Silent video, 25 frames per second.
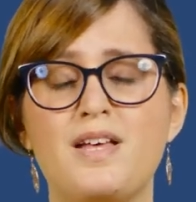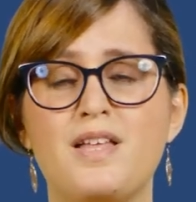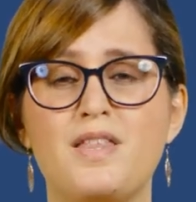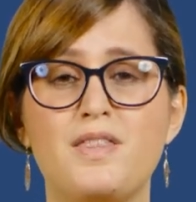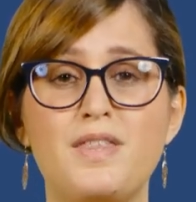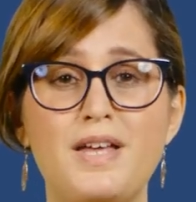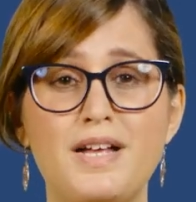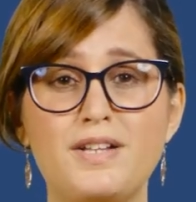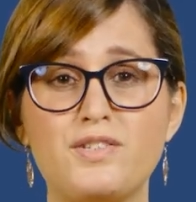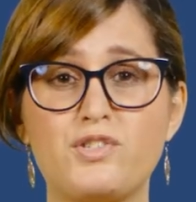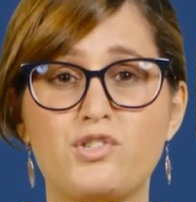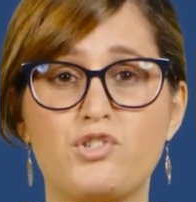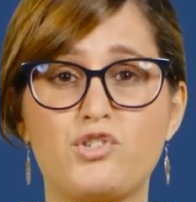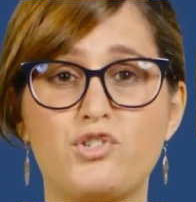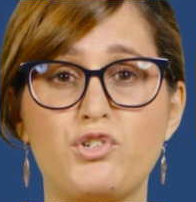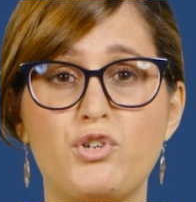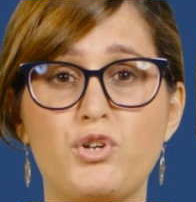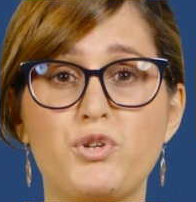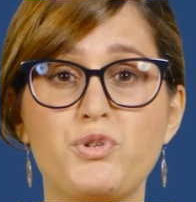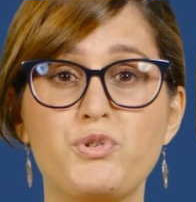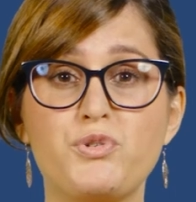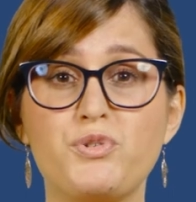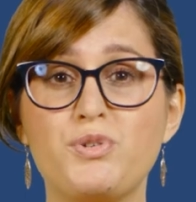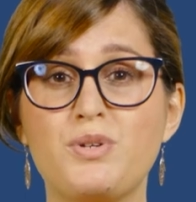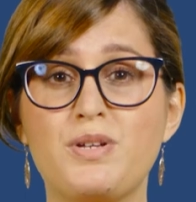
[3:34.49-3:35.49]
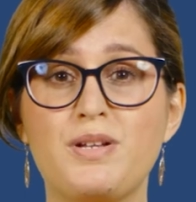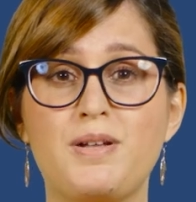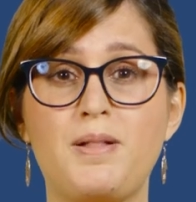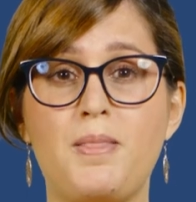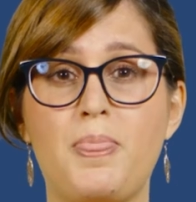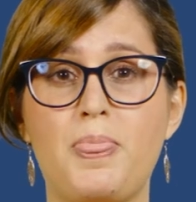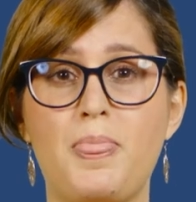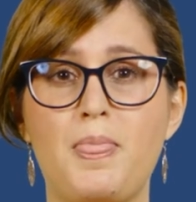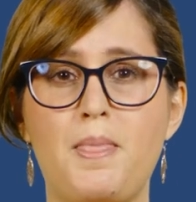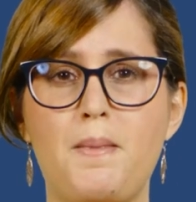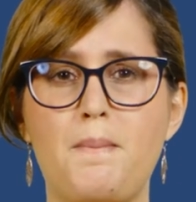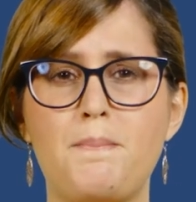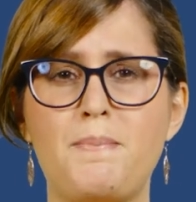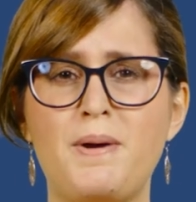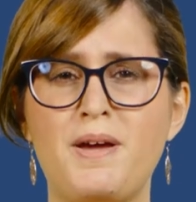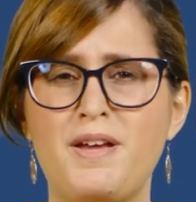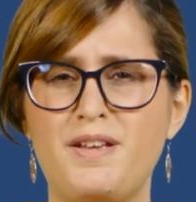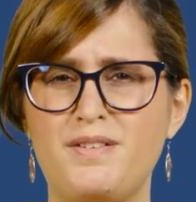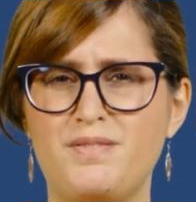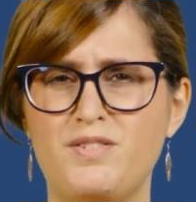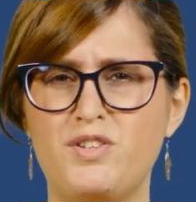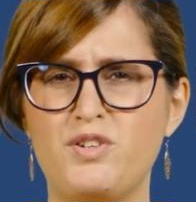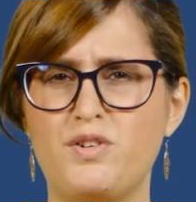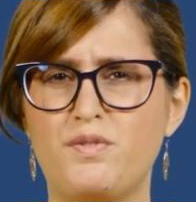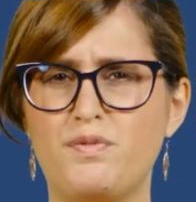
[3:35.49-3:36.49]
That's true,
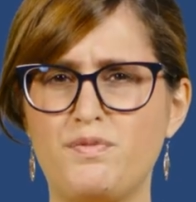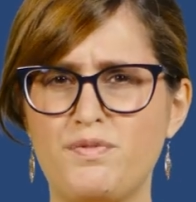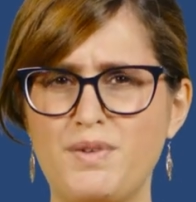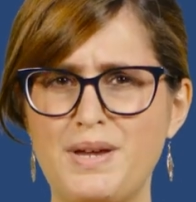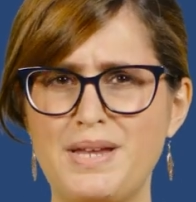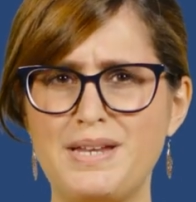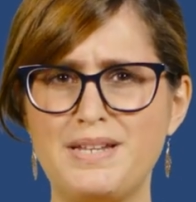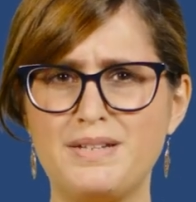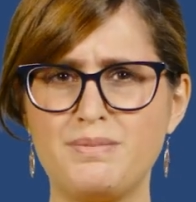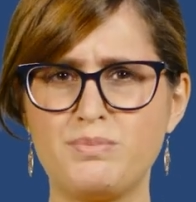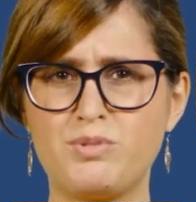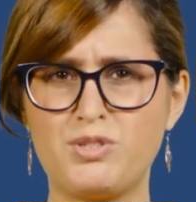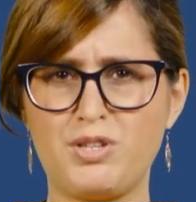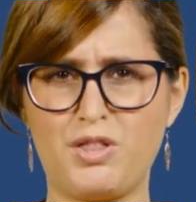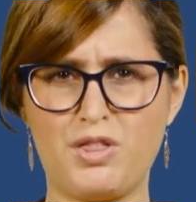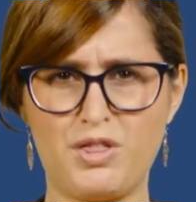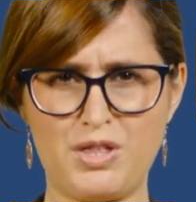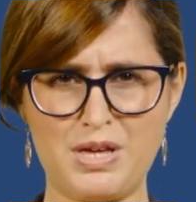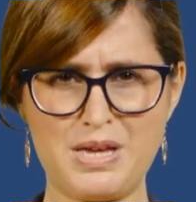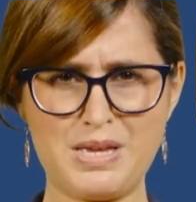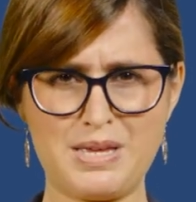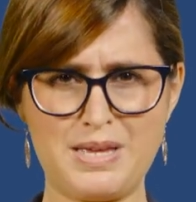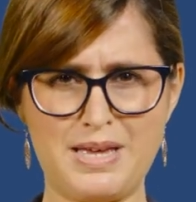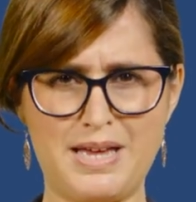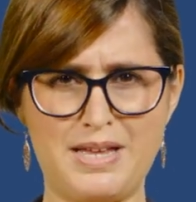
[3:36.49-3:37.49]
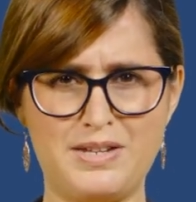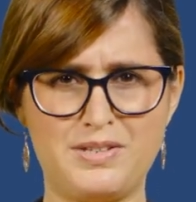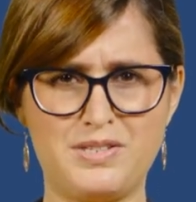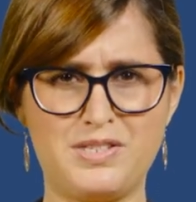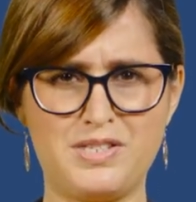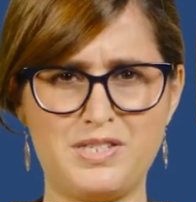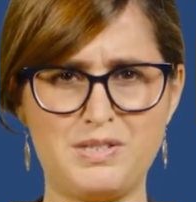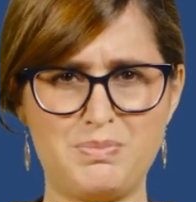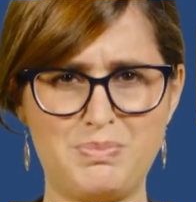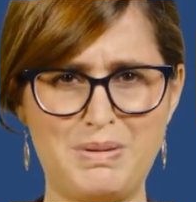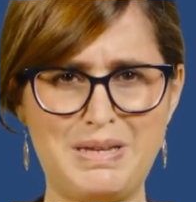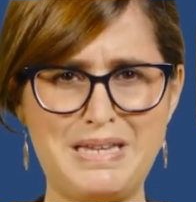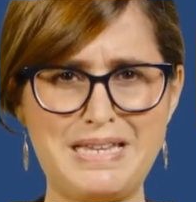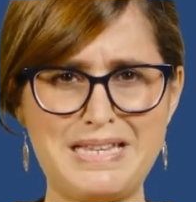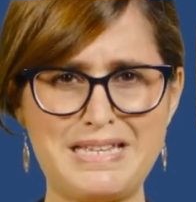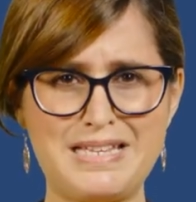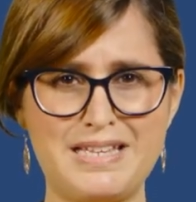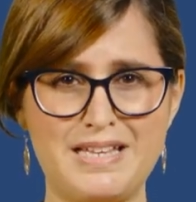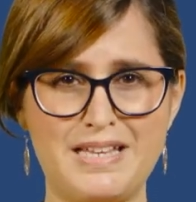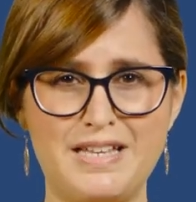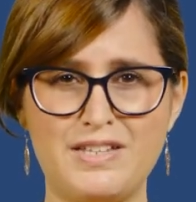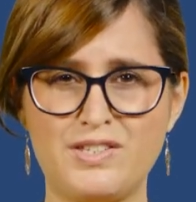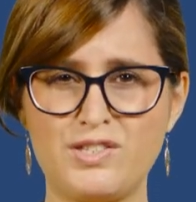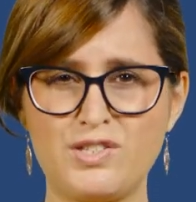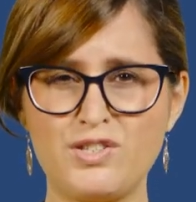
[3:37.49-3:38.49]
but your freedom to think and
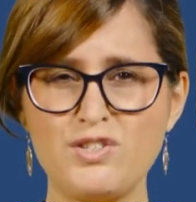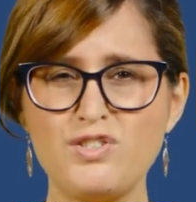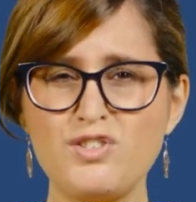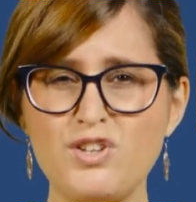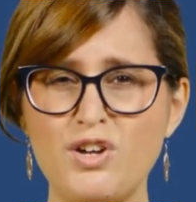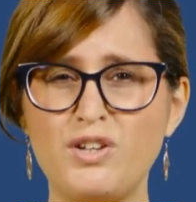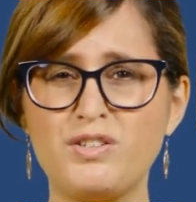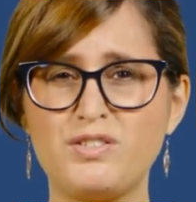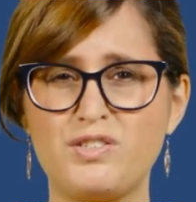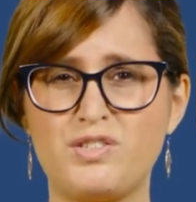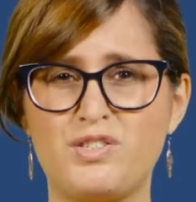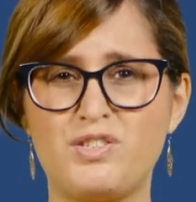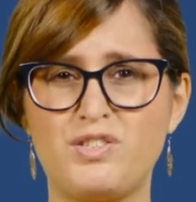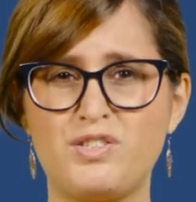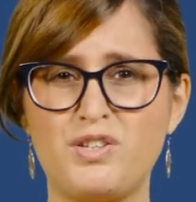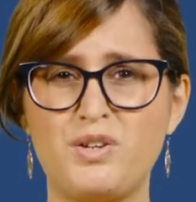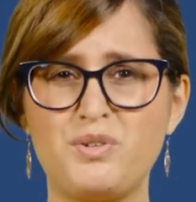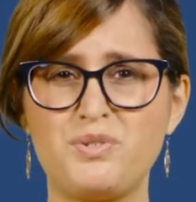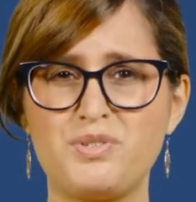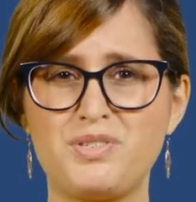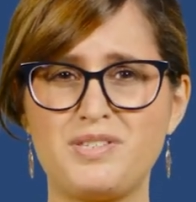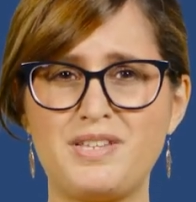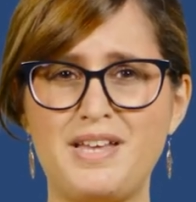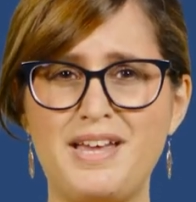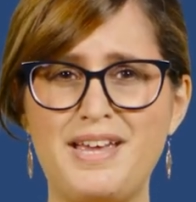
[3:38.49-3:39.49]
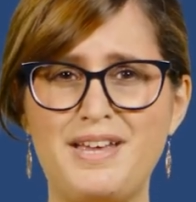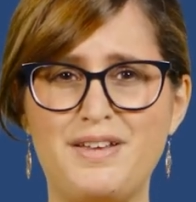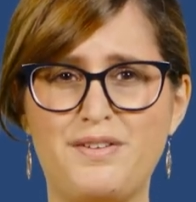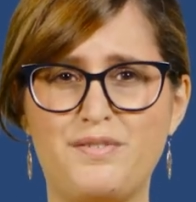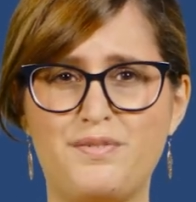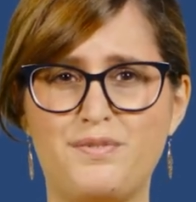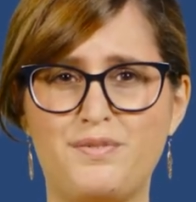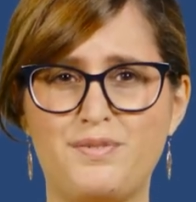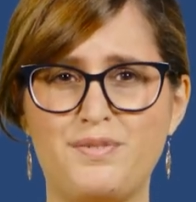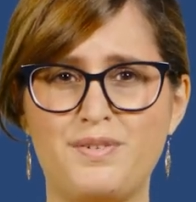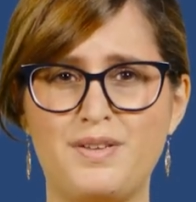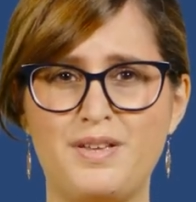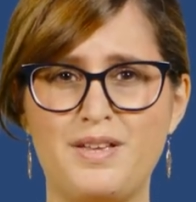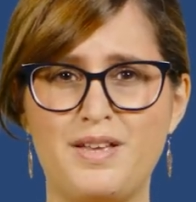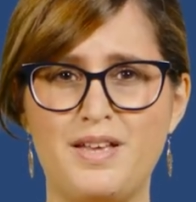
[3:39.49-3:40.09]
speak is not so safe.